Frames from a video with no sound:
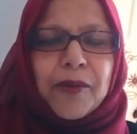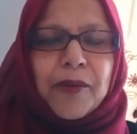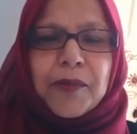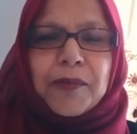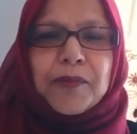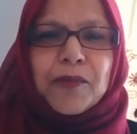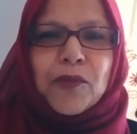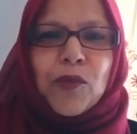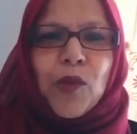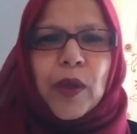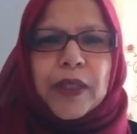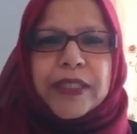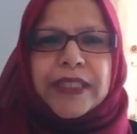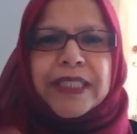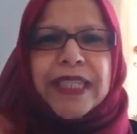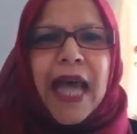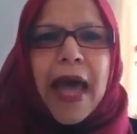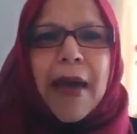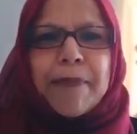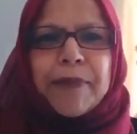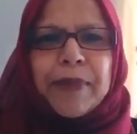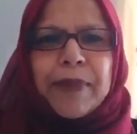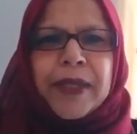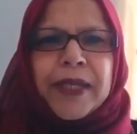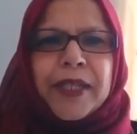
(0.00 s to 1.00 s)
what's
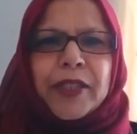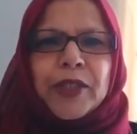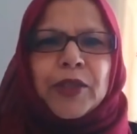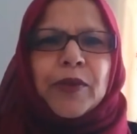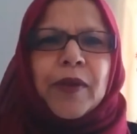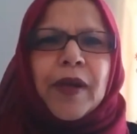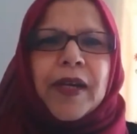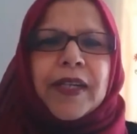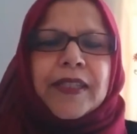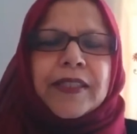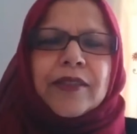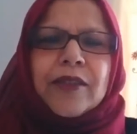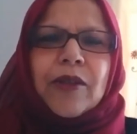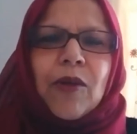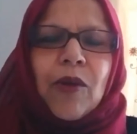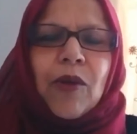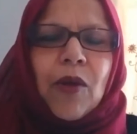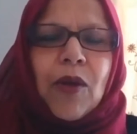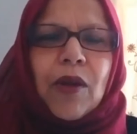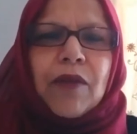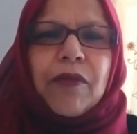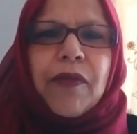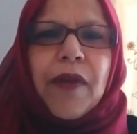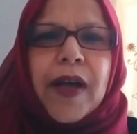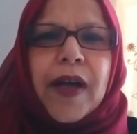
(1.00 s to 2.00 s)
happening to us
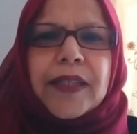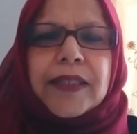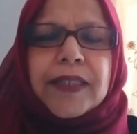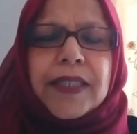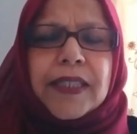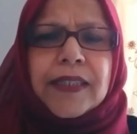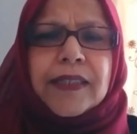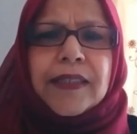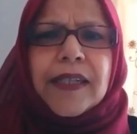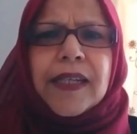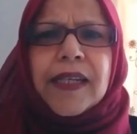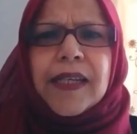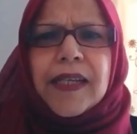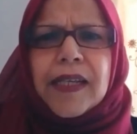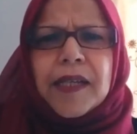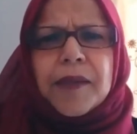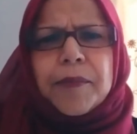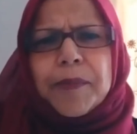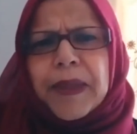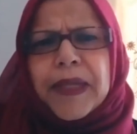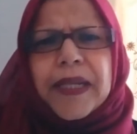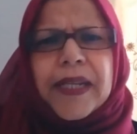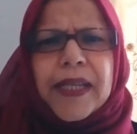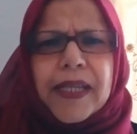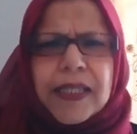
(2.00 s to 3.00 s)
all of us and
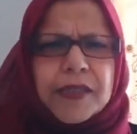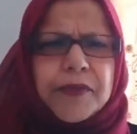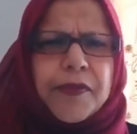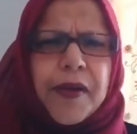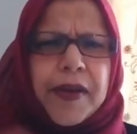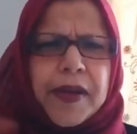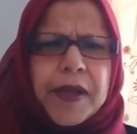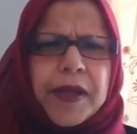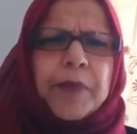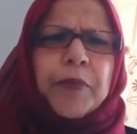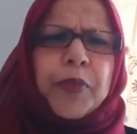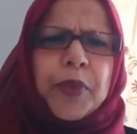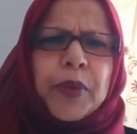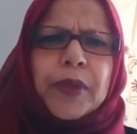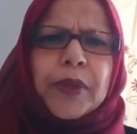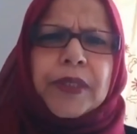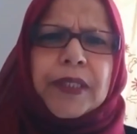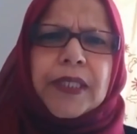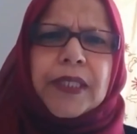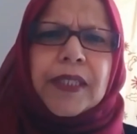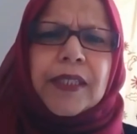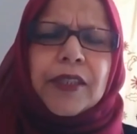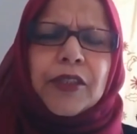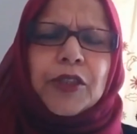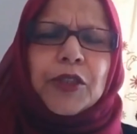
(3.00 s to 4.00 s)
but it's very
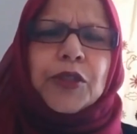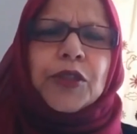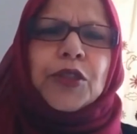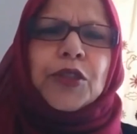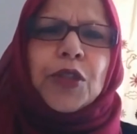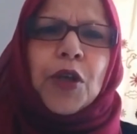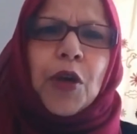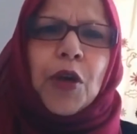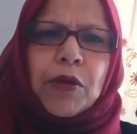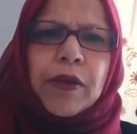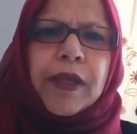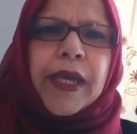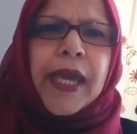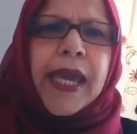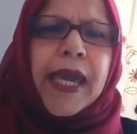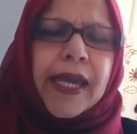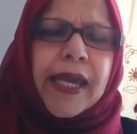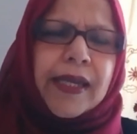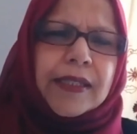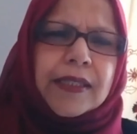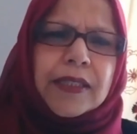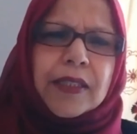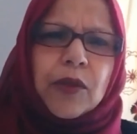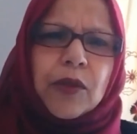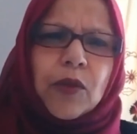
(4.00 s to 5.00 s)
important to
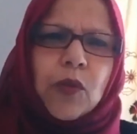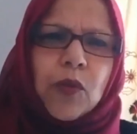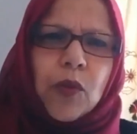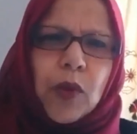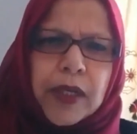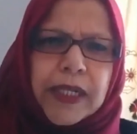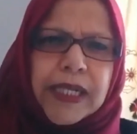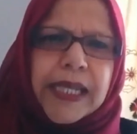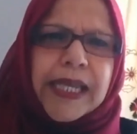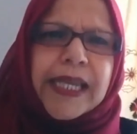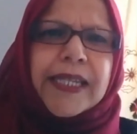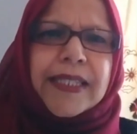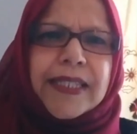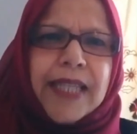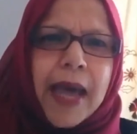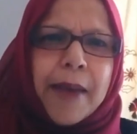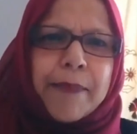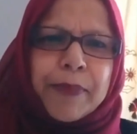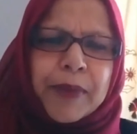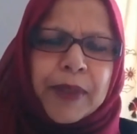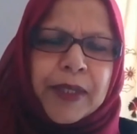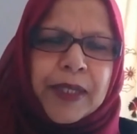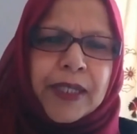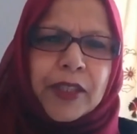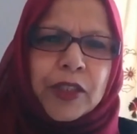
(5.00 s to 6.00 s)
showcase what is
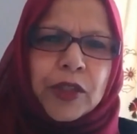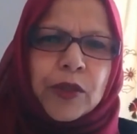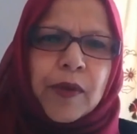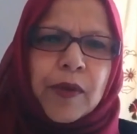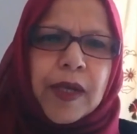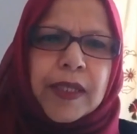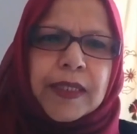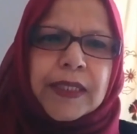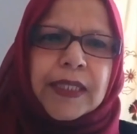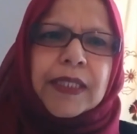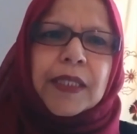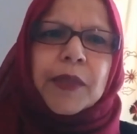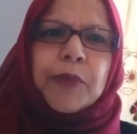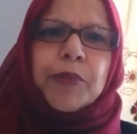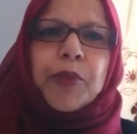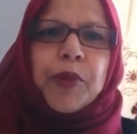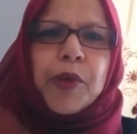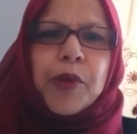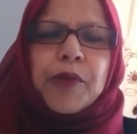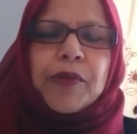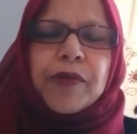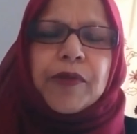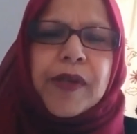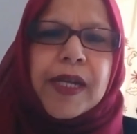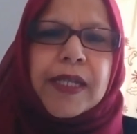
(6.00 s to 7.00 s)
happening to us and the
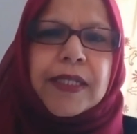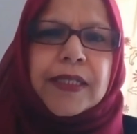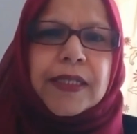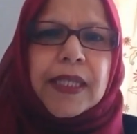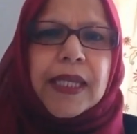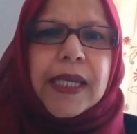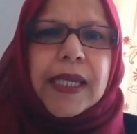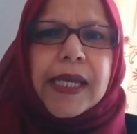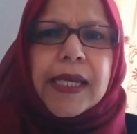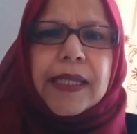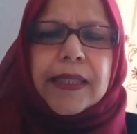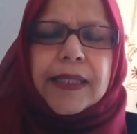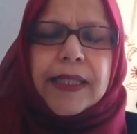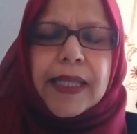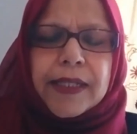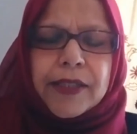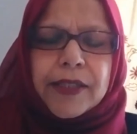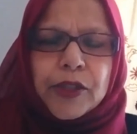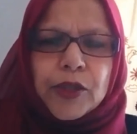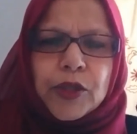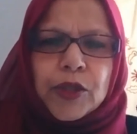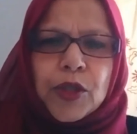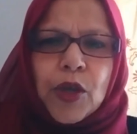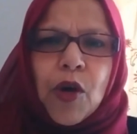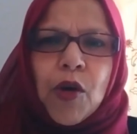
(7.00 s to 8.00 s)
progress that
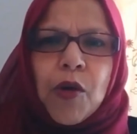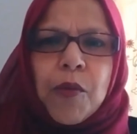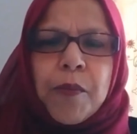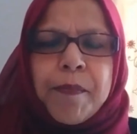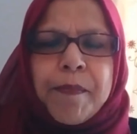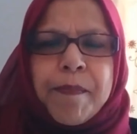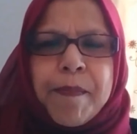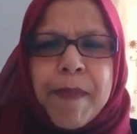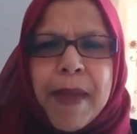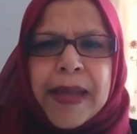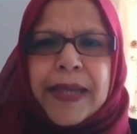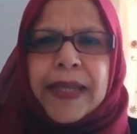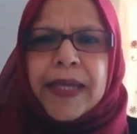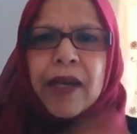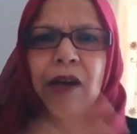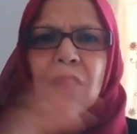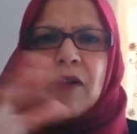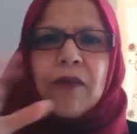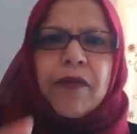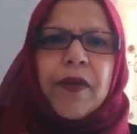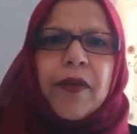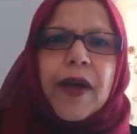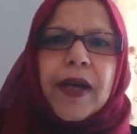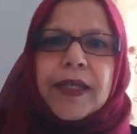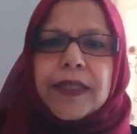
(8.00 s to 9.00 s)
so many
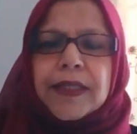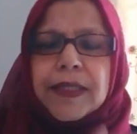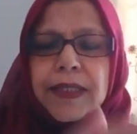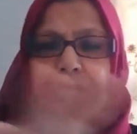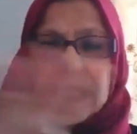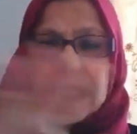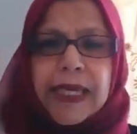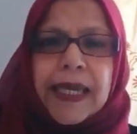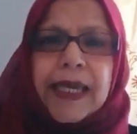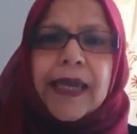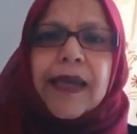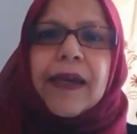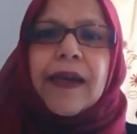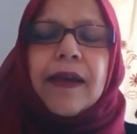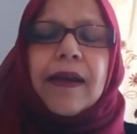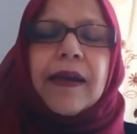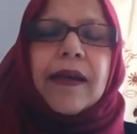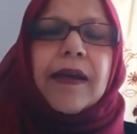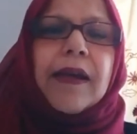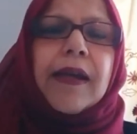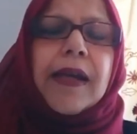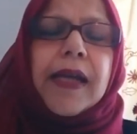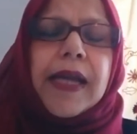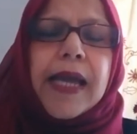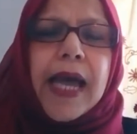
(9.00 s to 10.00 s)
of us
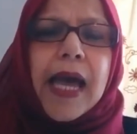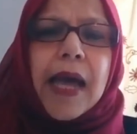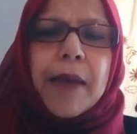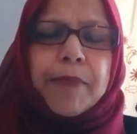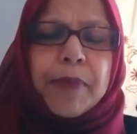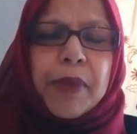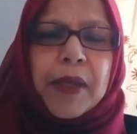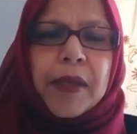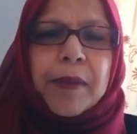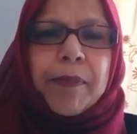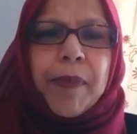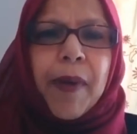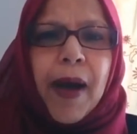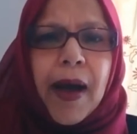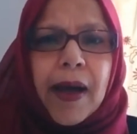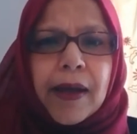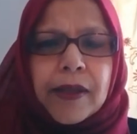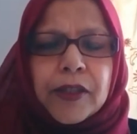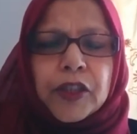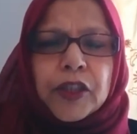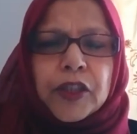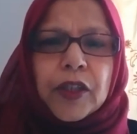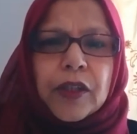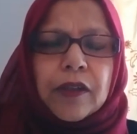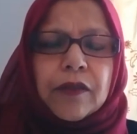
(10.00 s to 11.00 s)
here have been
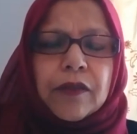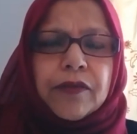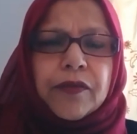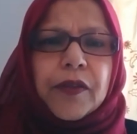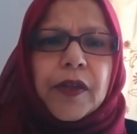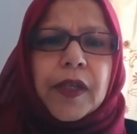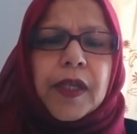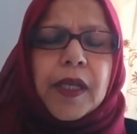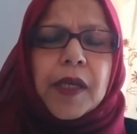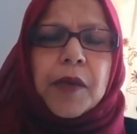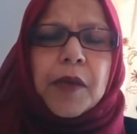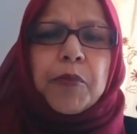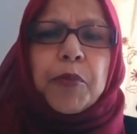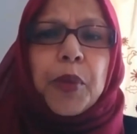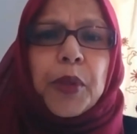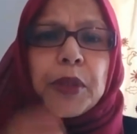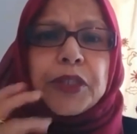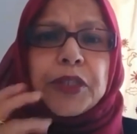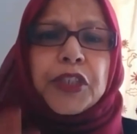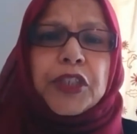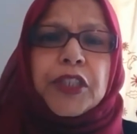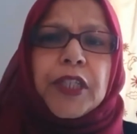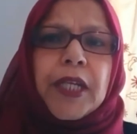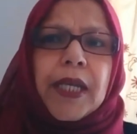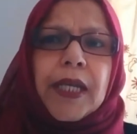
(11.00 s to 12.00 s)
part of
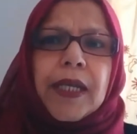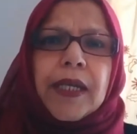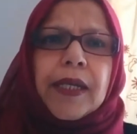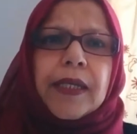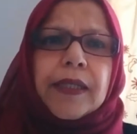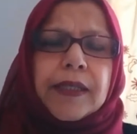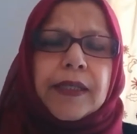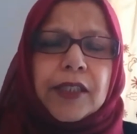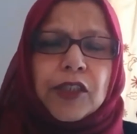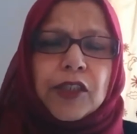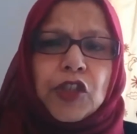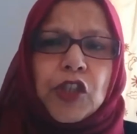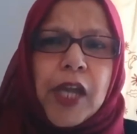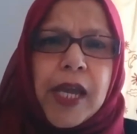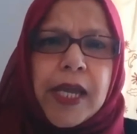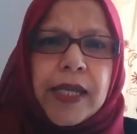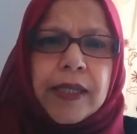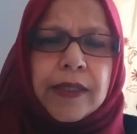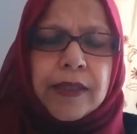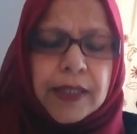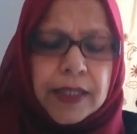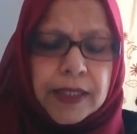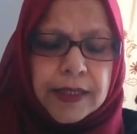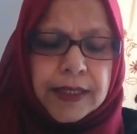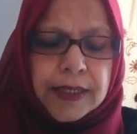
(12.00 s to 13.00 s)
pushing the
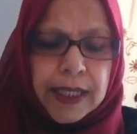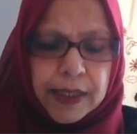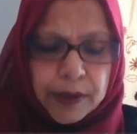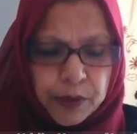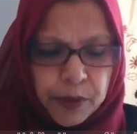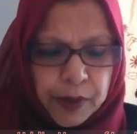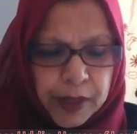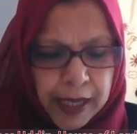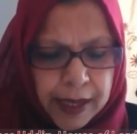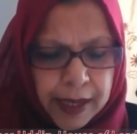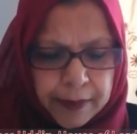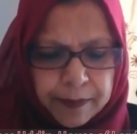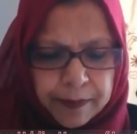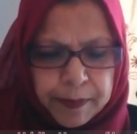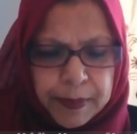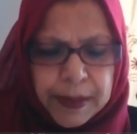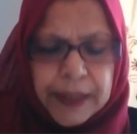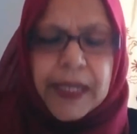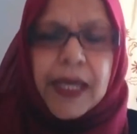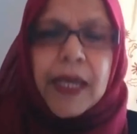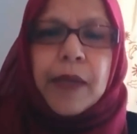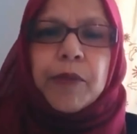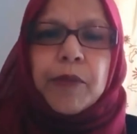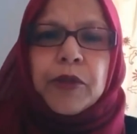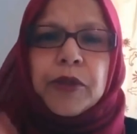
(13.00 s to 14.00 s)
changes that we have
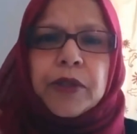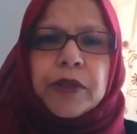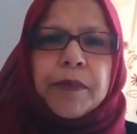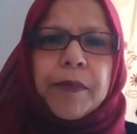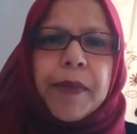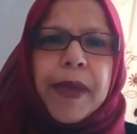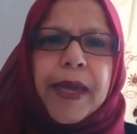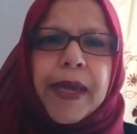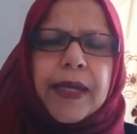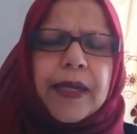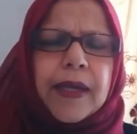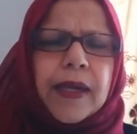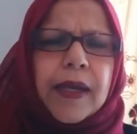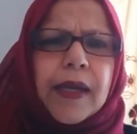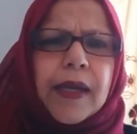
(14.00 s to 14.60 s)
been able to make